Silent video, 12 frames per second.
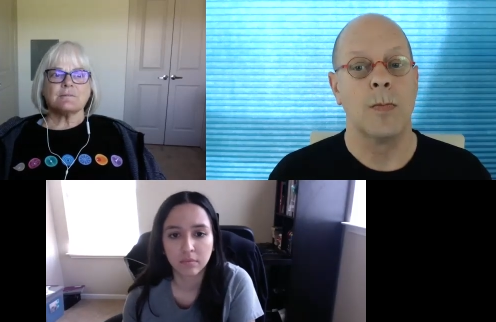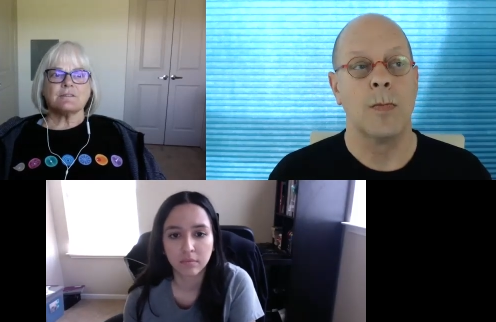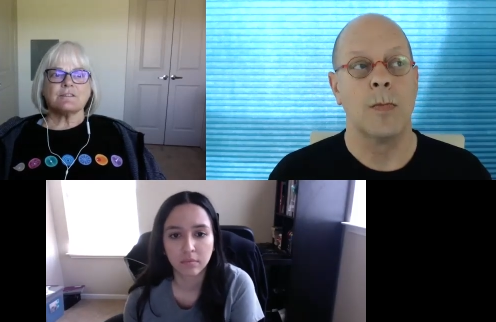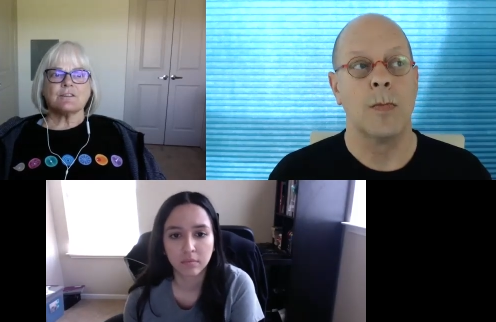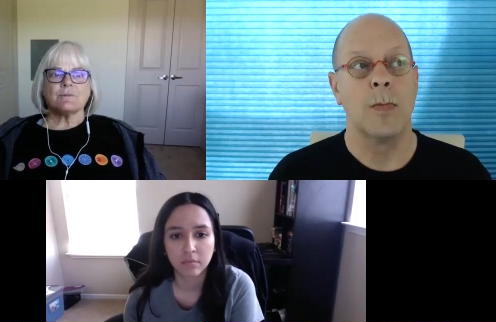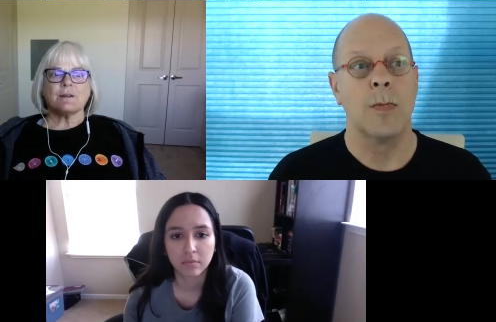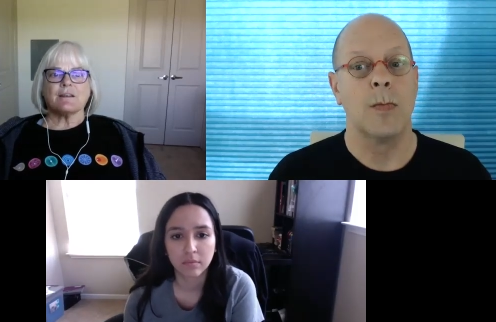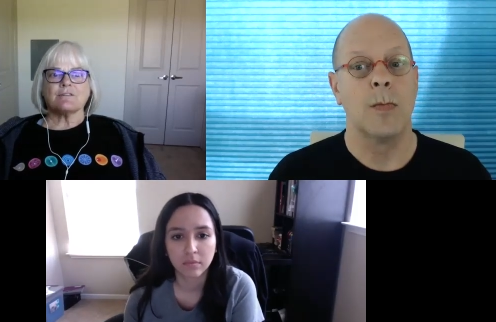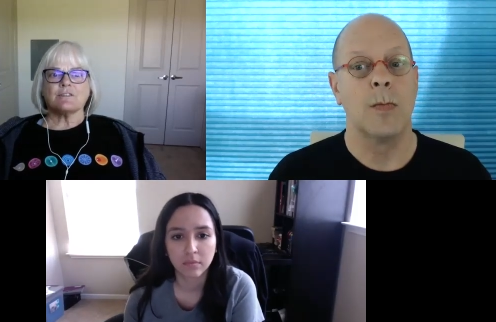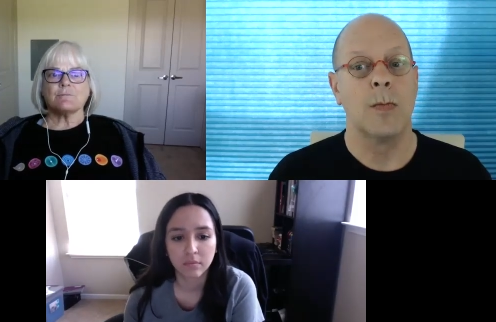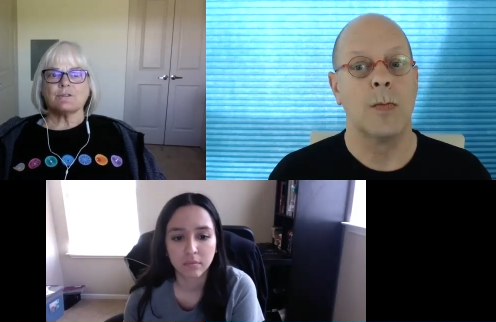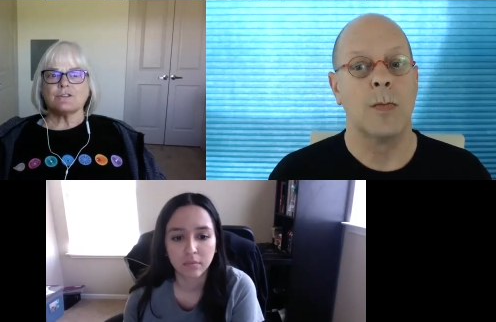Speaker 1: So we have to
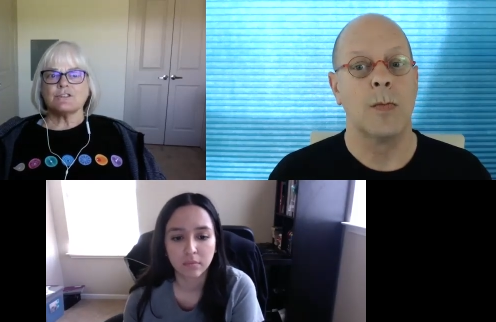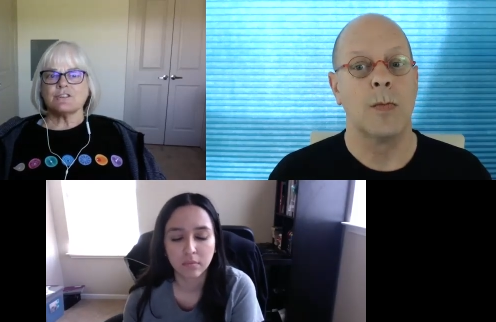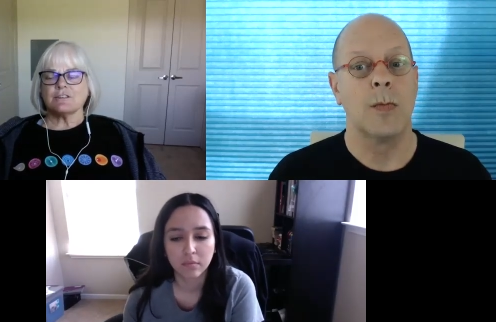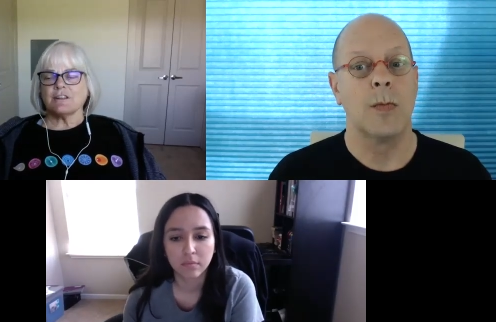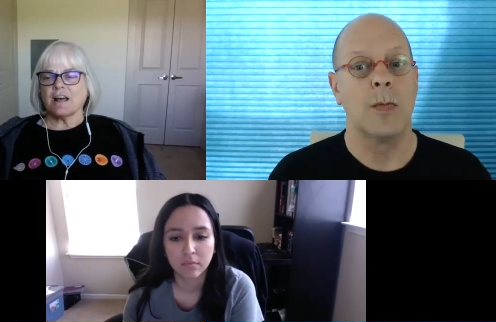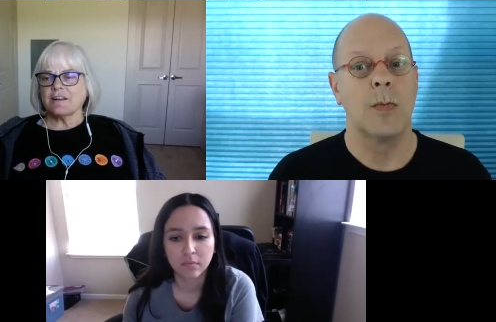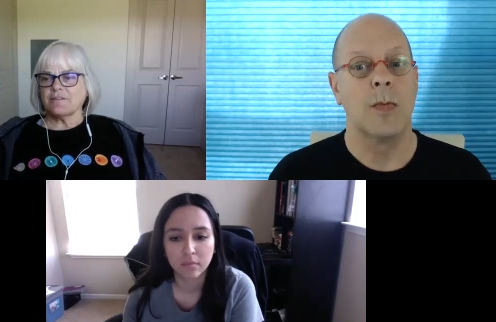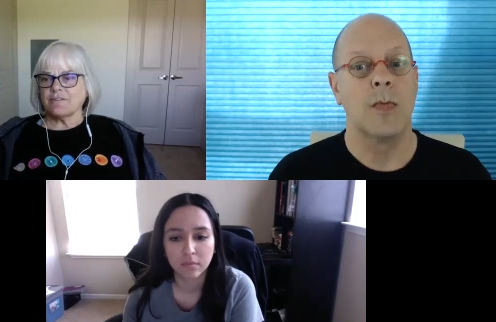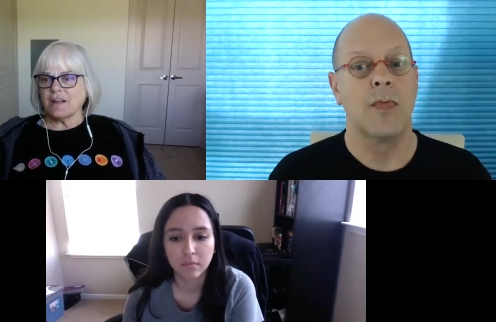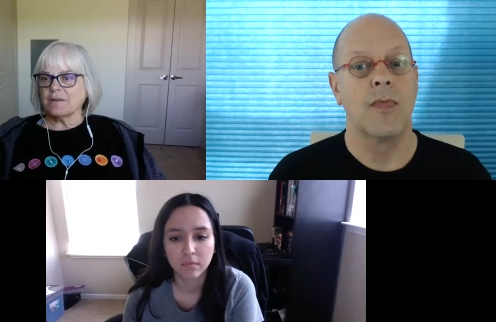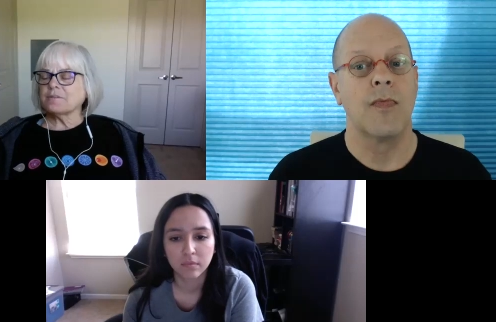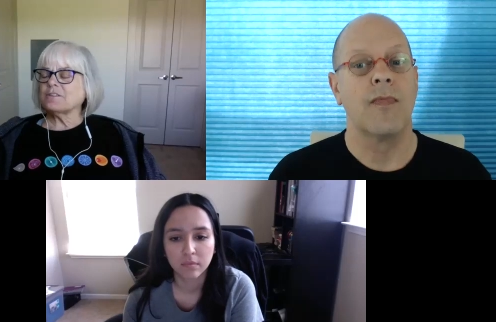merge a lot of
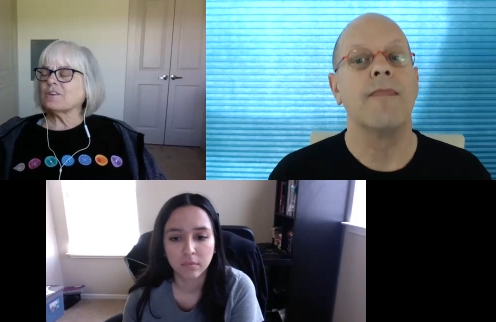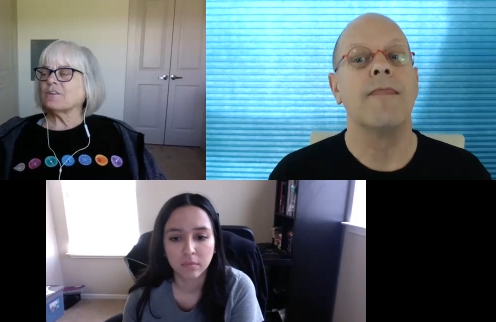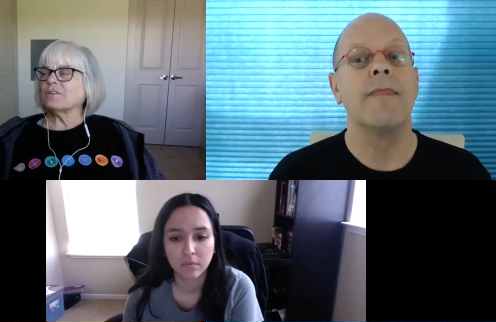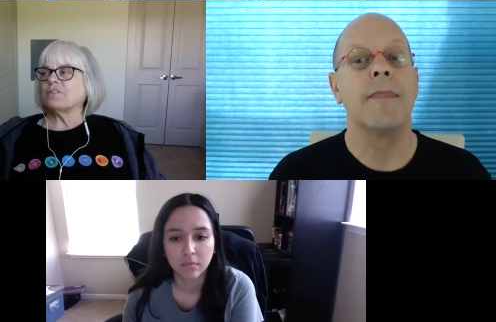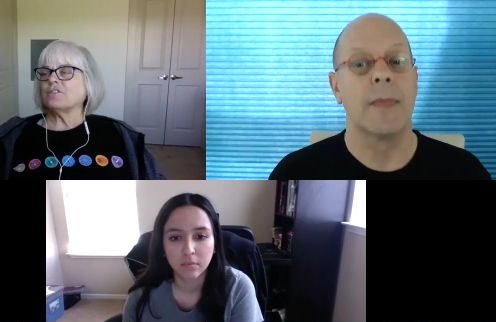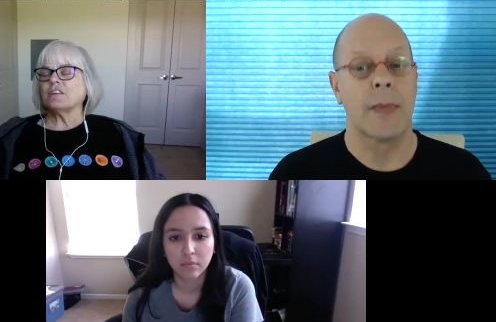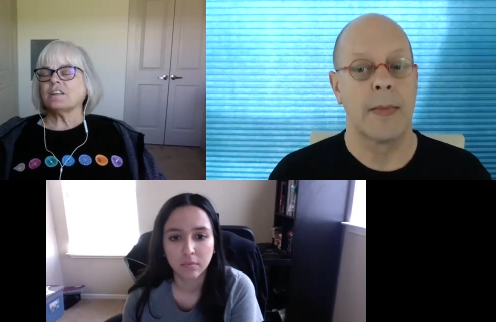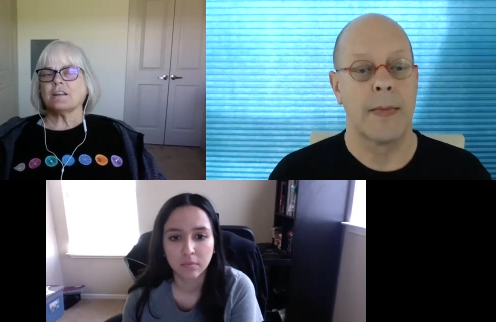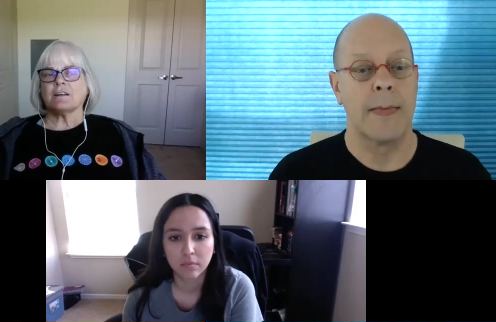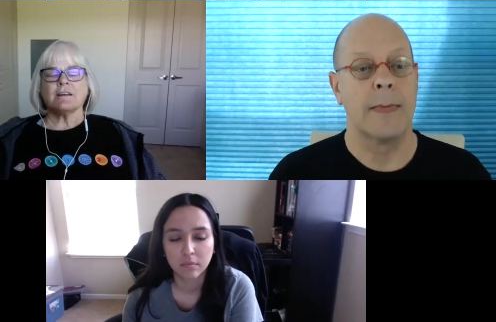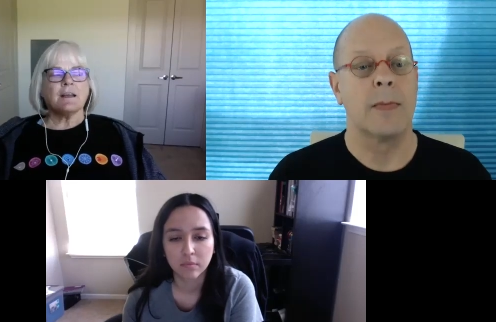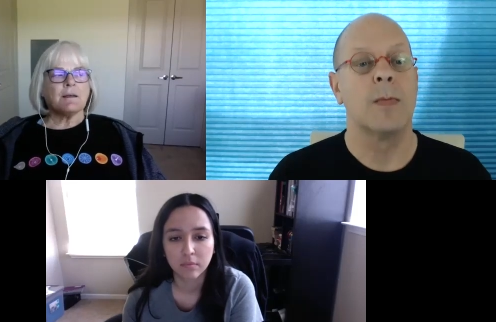names. So if you get
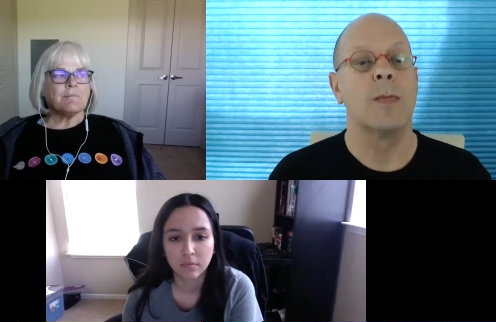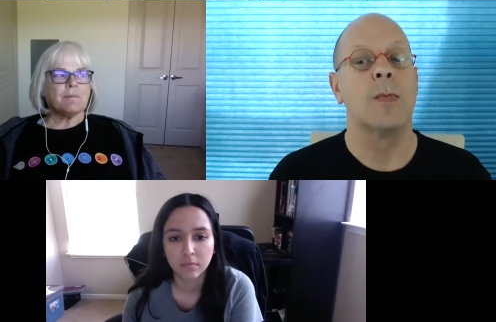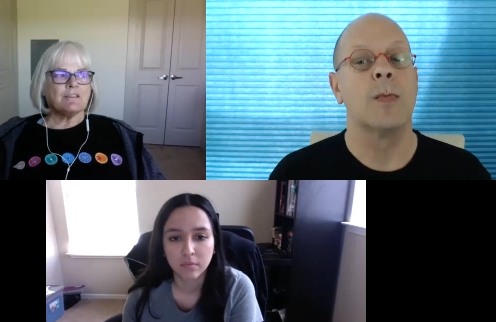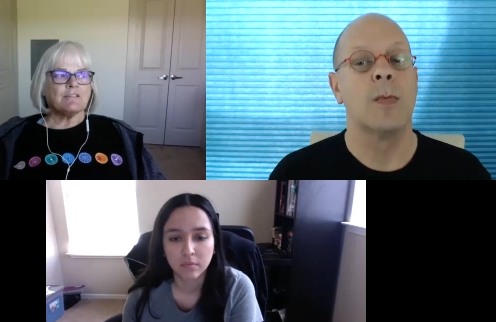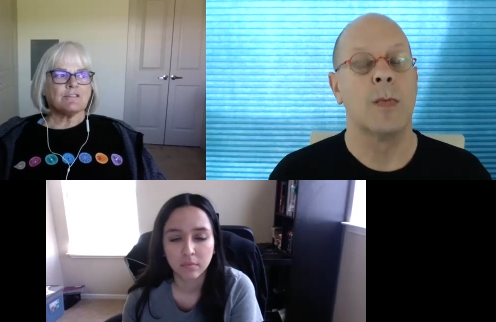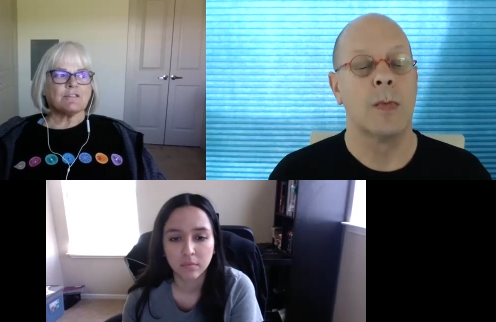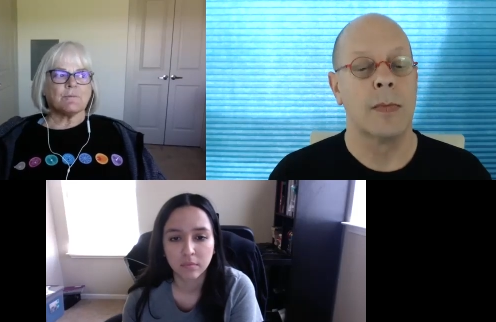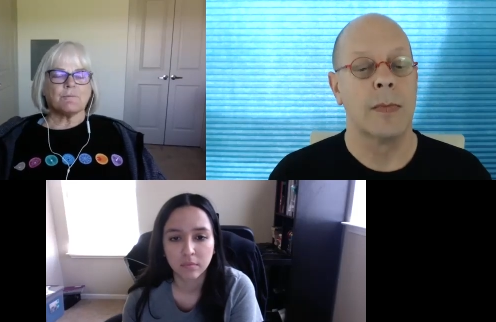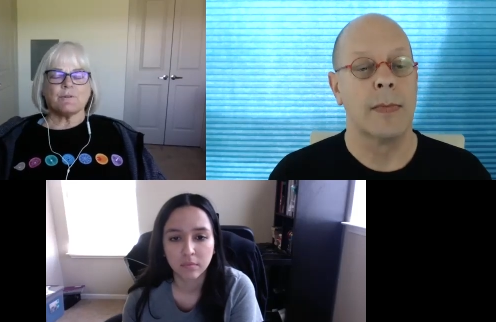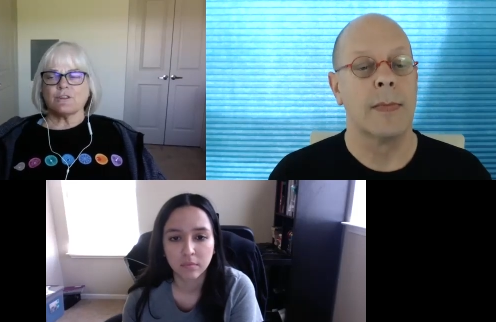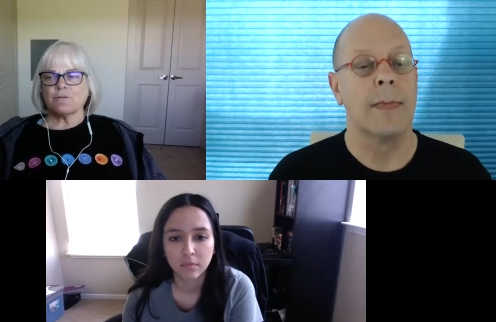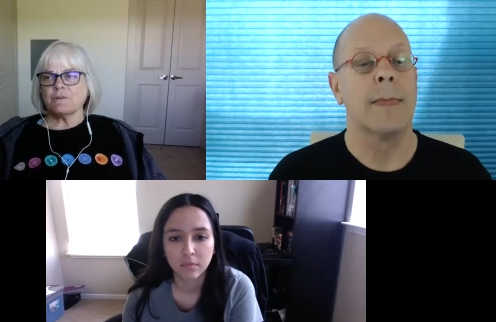a manuscript
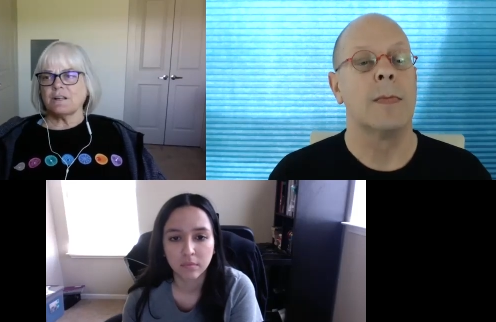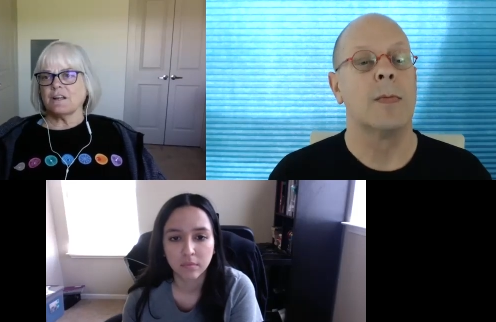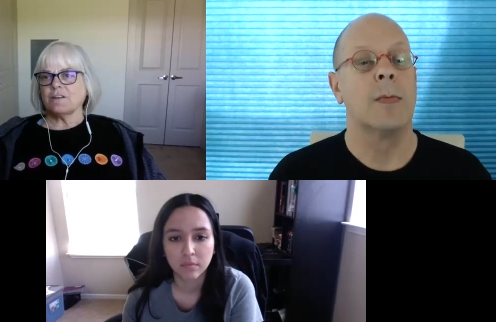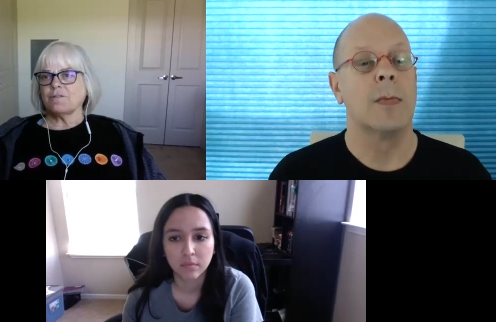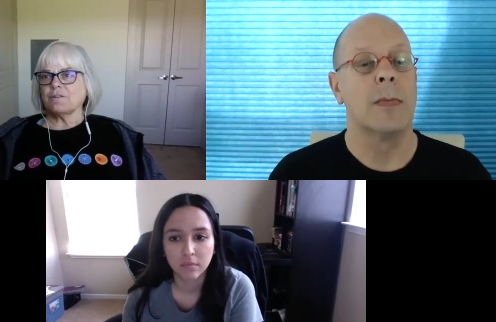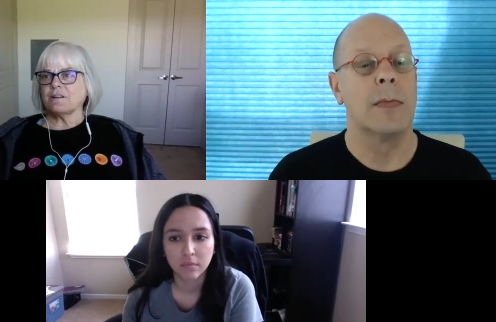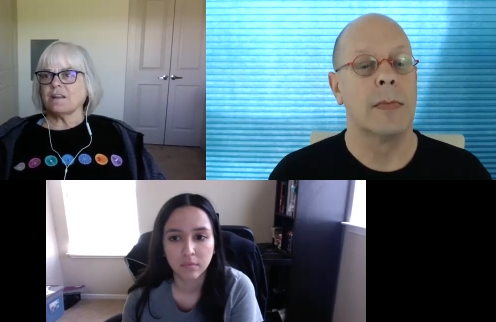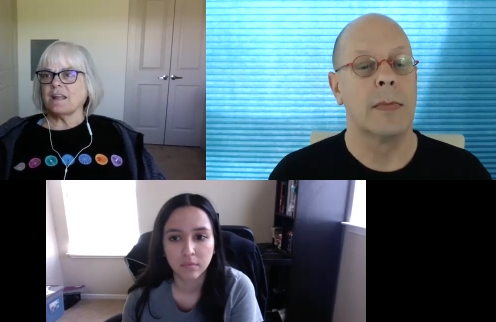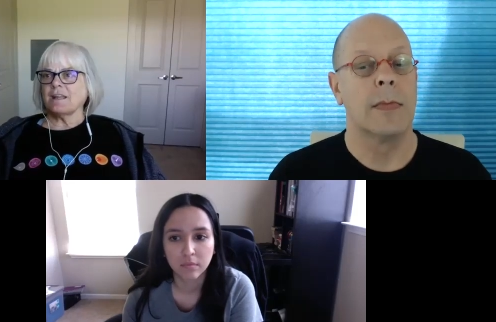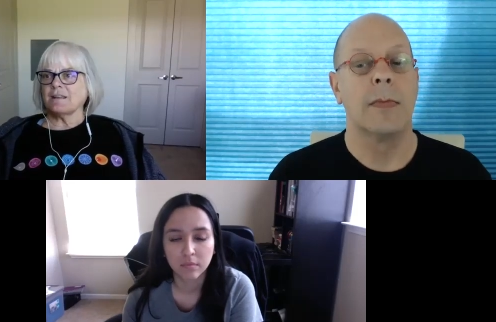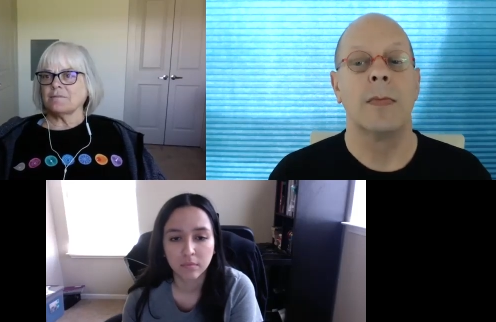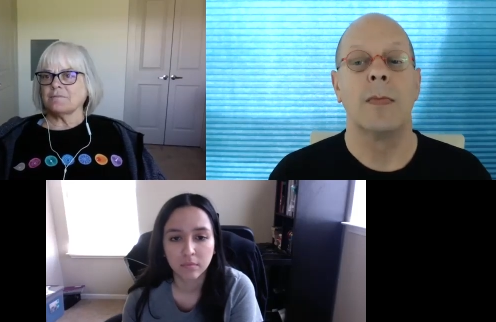with 300
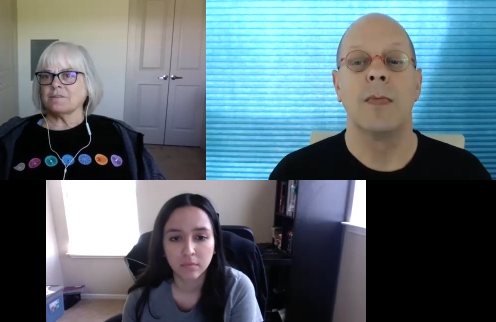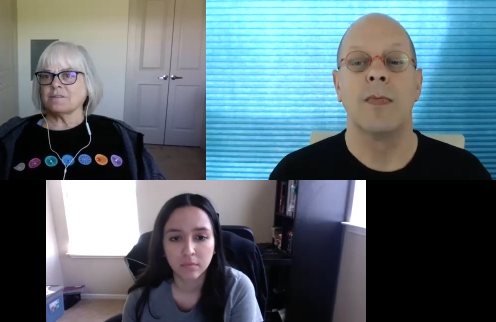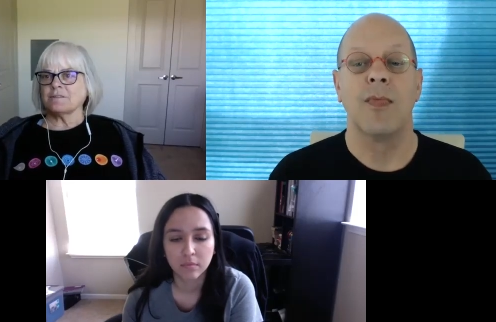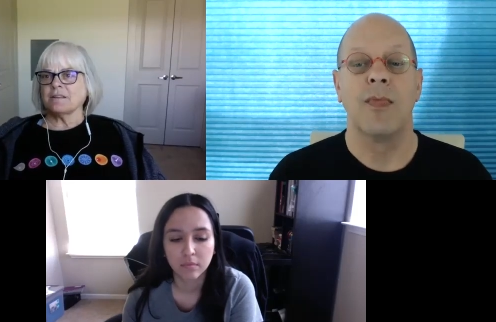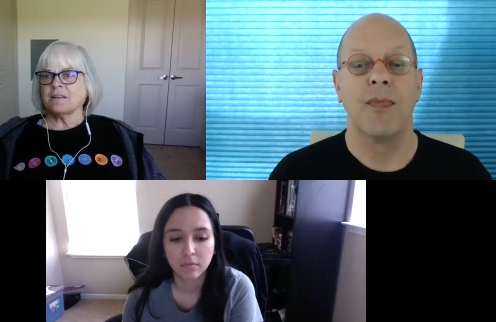names